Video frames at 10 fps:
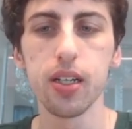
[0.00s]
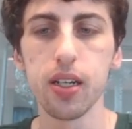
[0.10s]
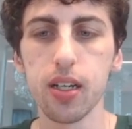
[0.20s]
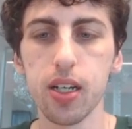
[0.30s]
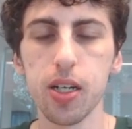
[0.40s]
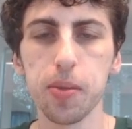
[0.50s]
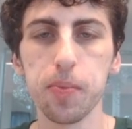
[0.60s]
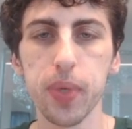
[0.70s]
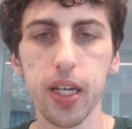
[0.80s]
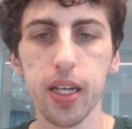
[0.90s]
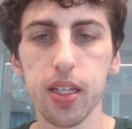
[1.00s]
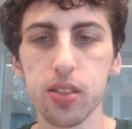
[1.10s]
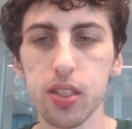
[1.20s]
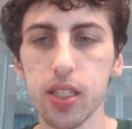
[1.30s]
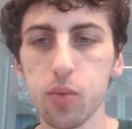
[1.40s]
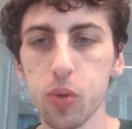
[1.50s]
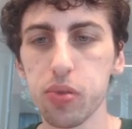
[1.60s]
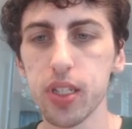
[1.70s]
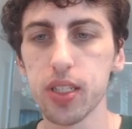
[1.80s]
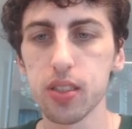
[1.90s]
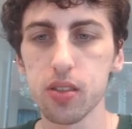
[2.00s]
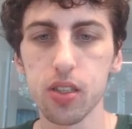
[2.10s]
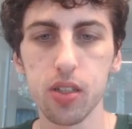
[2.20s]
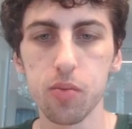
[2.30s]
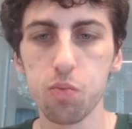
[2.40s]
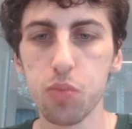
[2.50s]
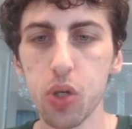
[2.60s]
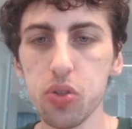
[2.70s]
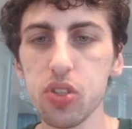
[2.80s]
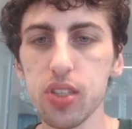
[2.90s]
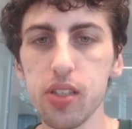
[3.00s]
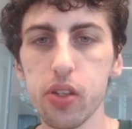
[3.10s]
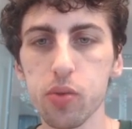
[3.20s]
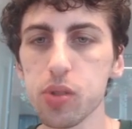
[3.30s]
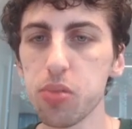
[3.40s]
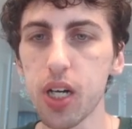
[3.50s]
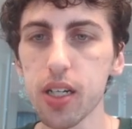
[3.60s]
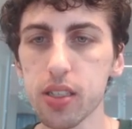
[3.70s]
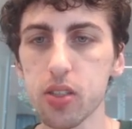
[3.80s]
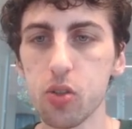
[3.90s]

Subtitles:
And then we're playing mostly 3 blocks.